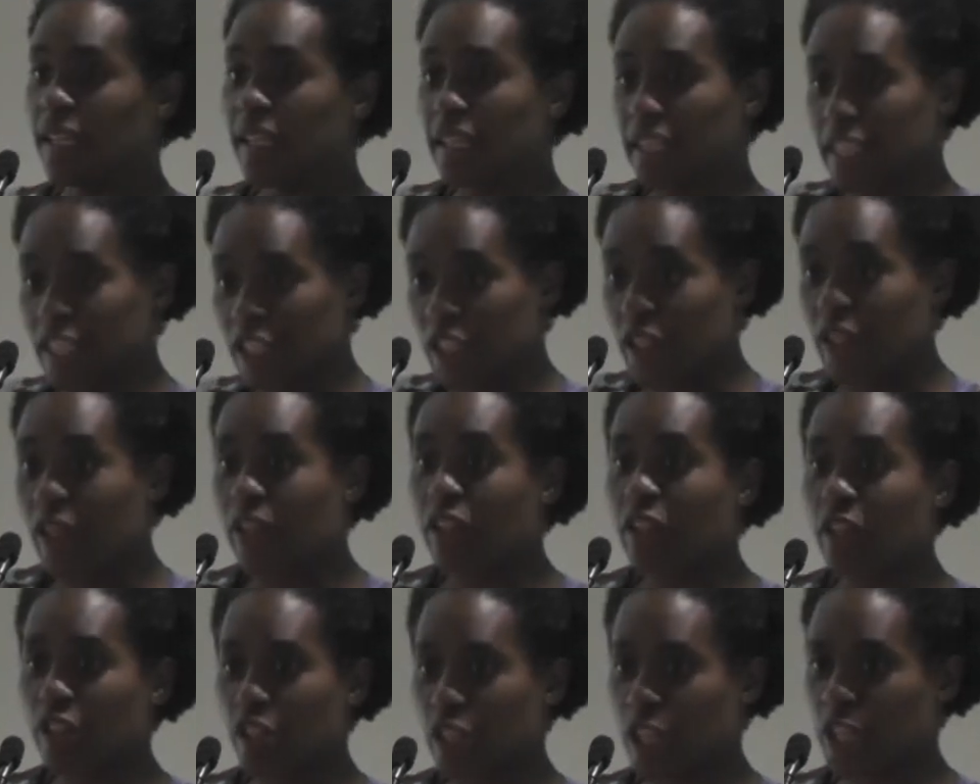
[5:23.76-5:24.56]
this
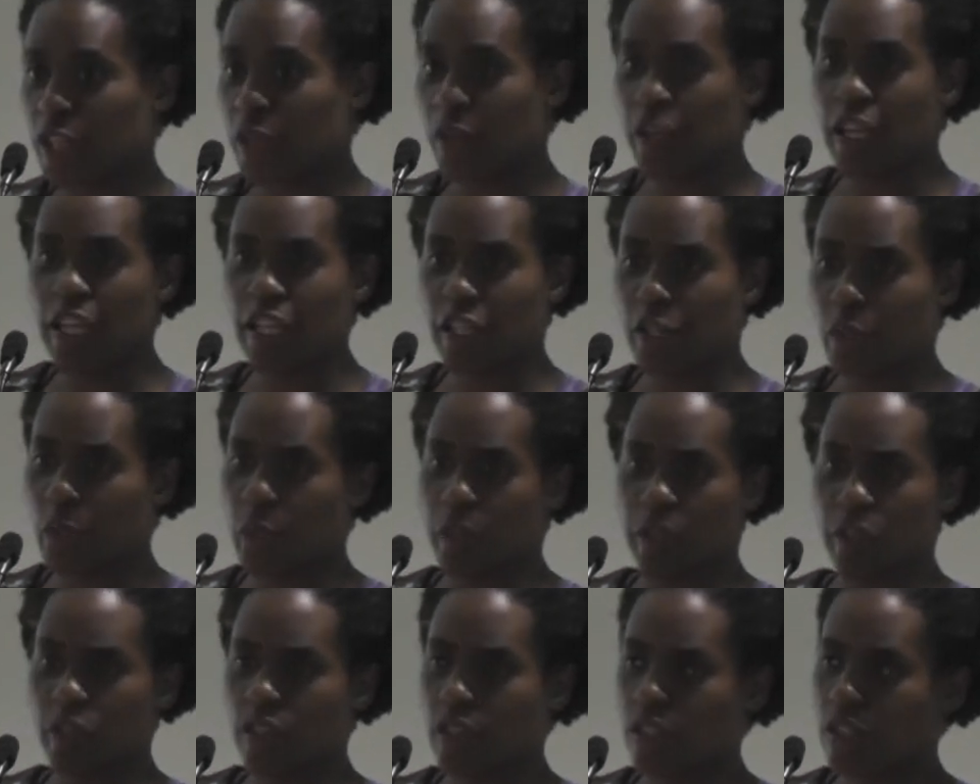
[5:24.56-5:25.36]
younger generation,
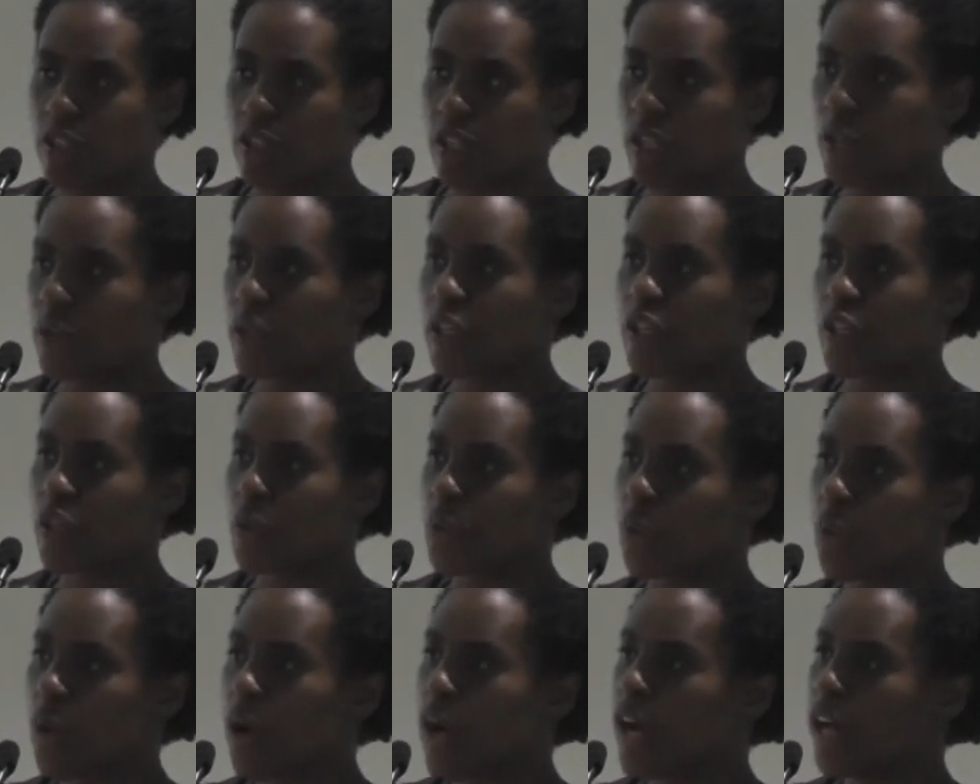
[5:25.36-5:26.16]
whether it's
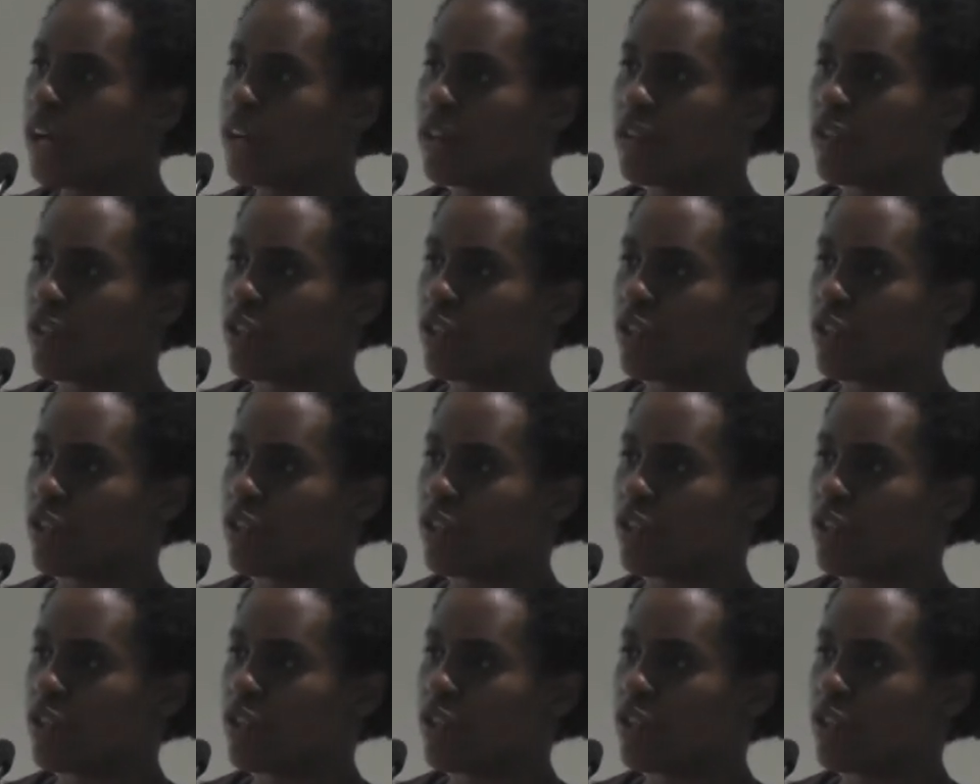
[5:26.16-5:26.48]
Generation Y or it's